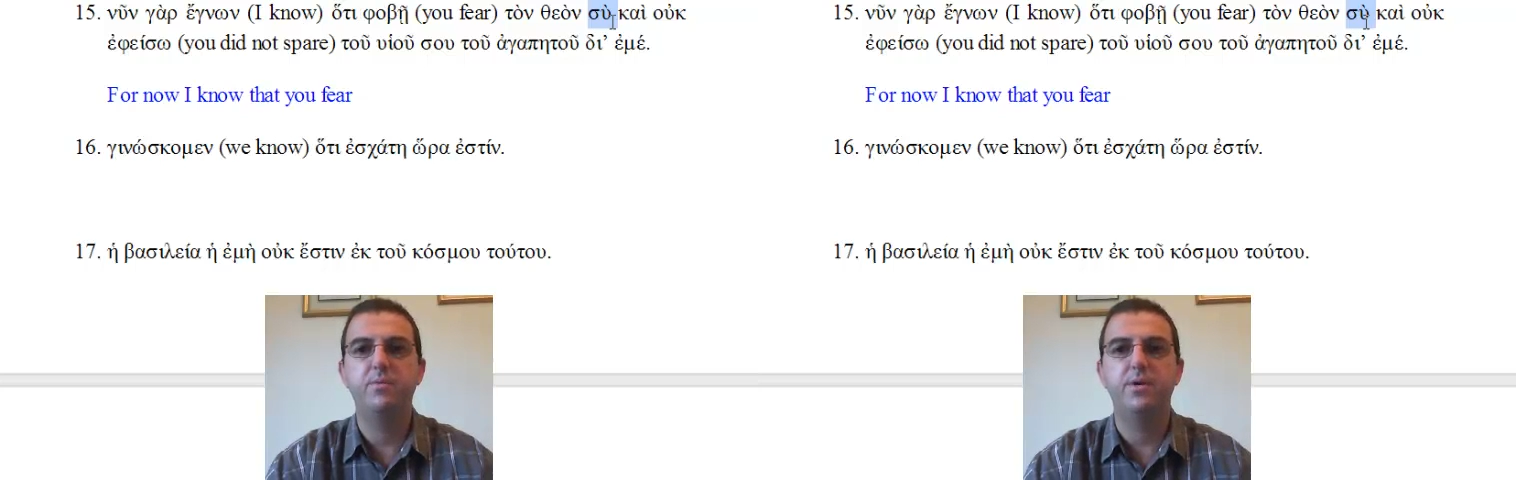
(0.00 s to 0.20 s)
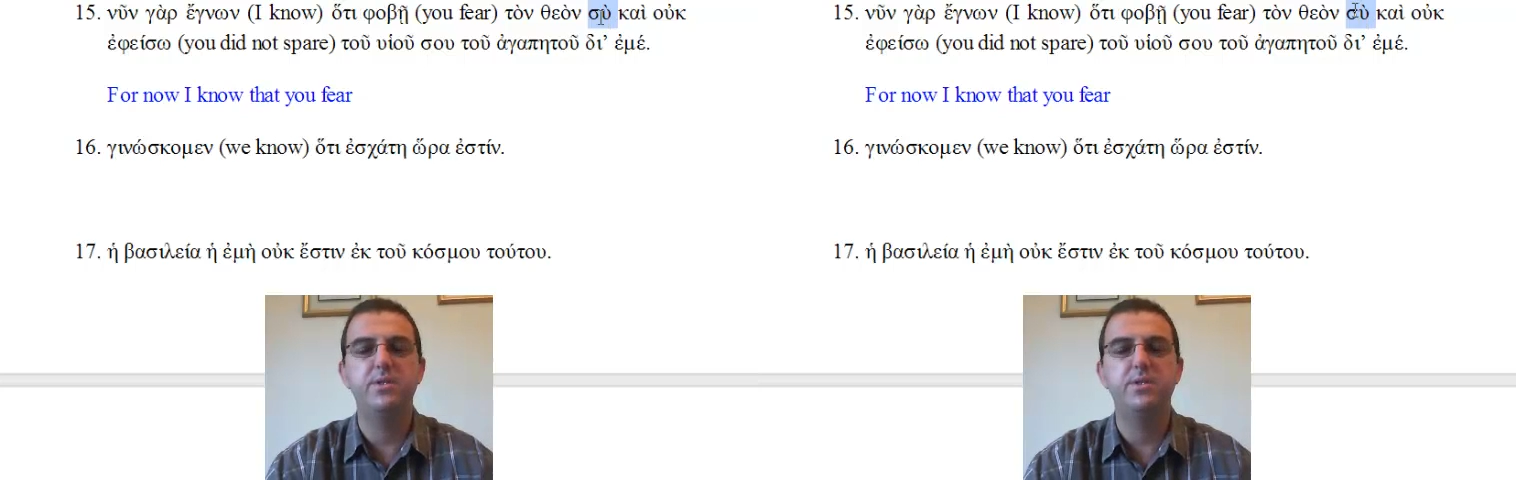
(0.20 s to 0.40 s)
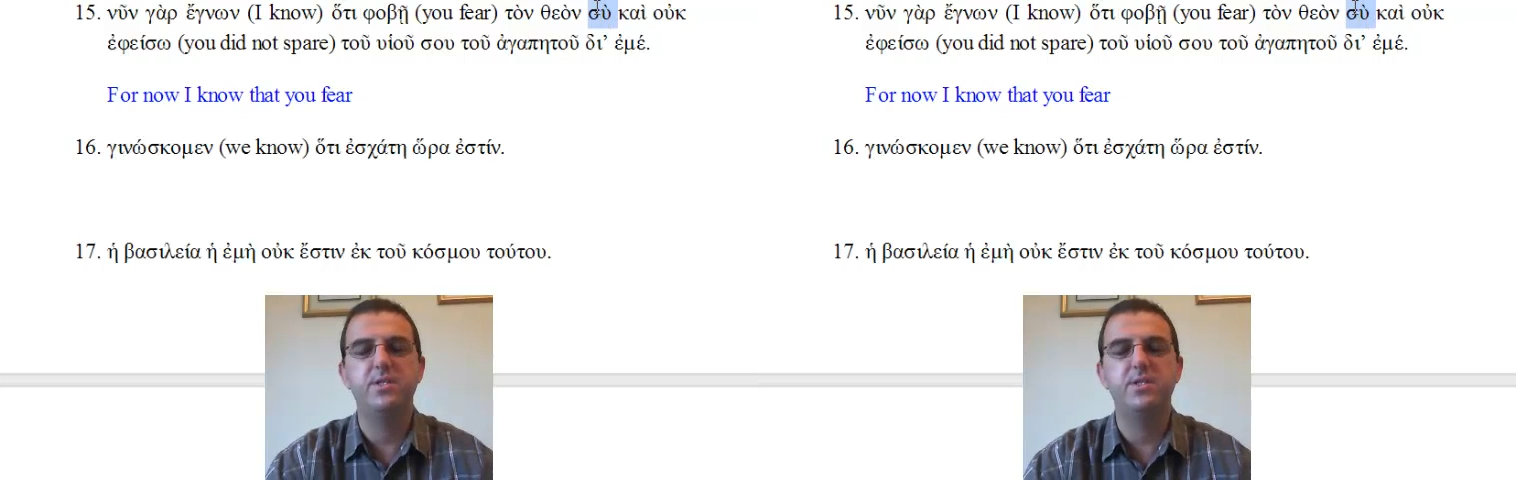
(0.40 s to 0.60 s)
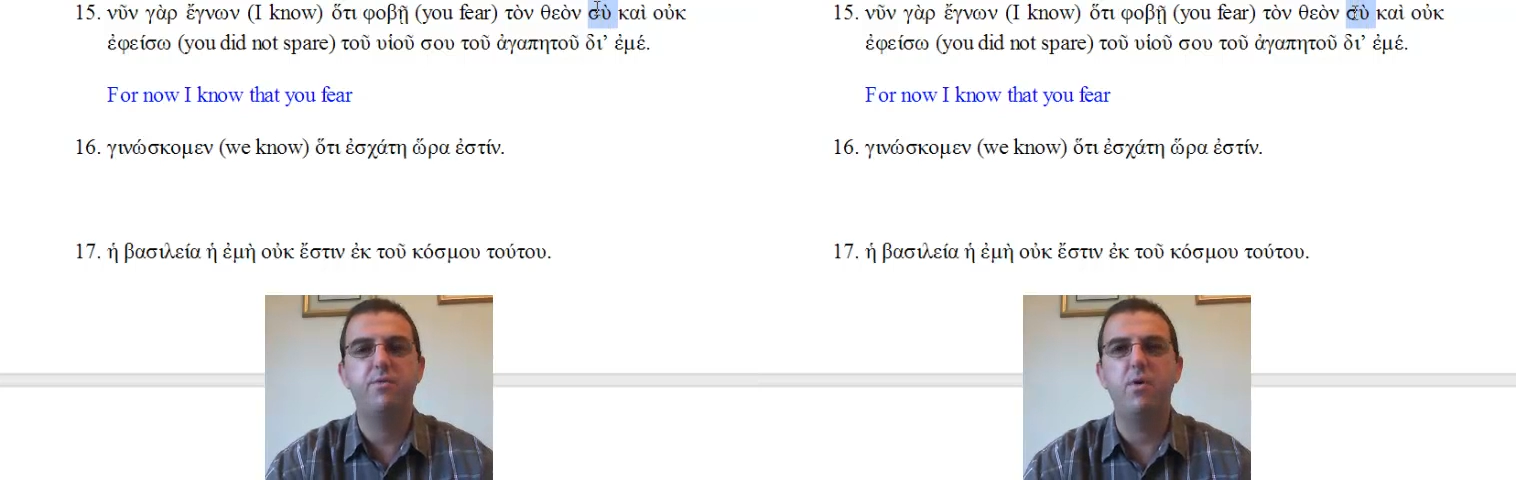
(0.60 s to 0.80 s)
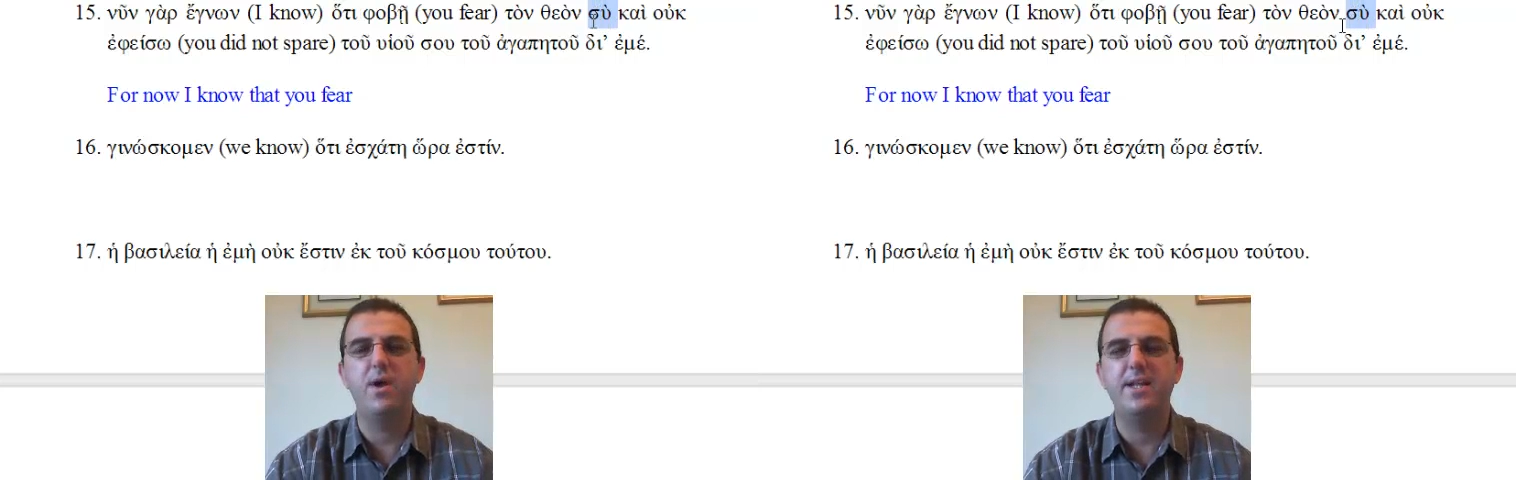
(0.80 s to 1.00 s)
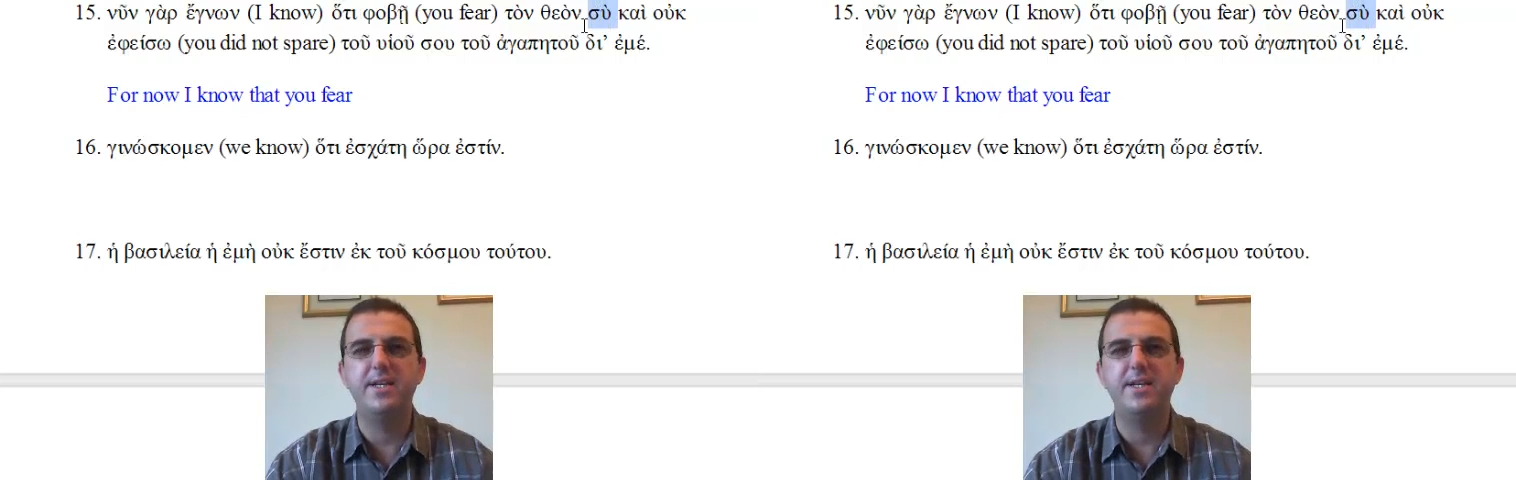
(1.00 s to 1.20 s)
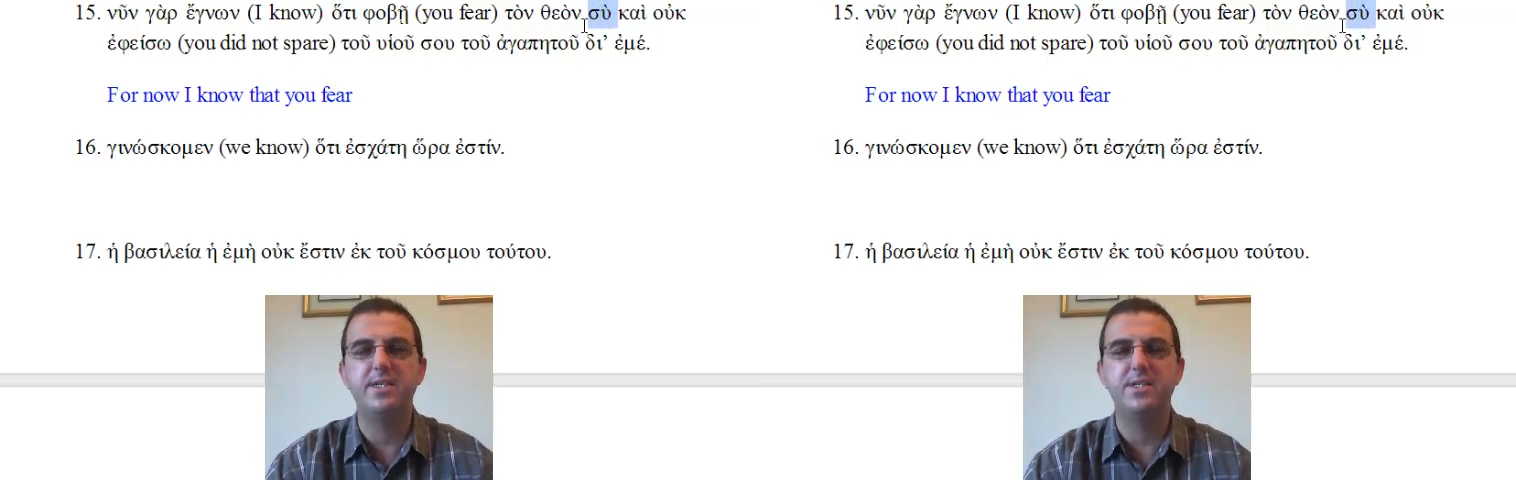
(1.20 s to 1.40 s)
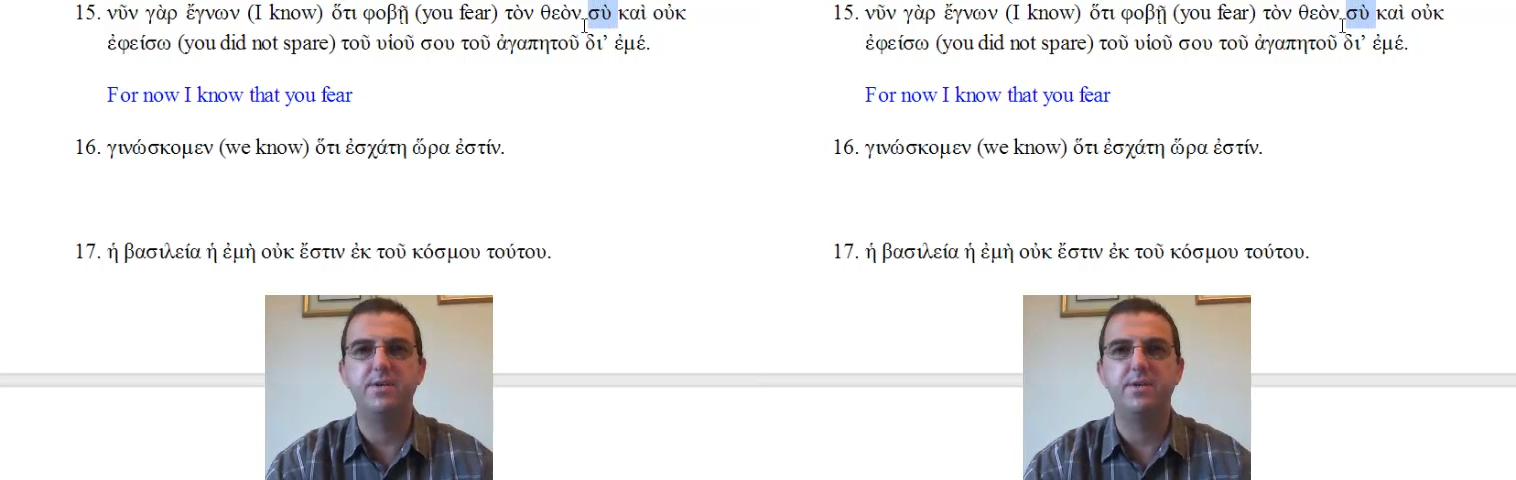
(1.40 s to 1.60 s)
because it's not really
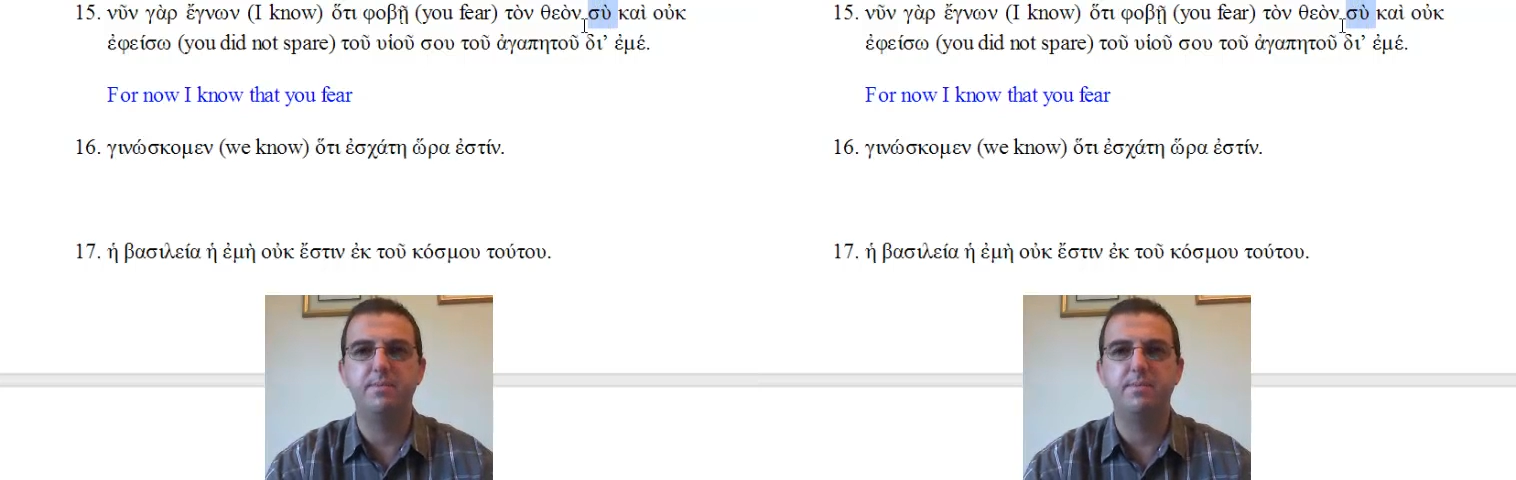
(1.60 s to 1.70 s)
necessary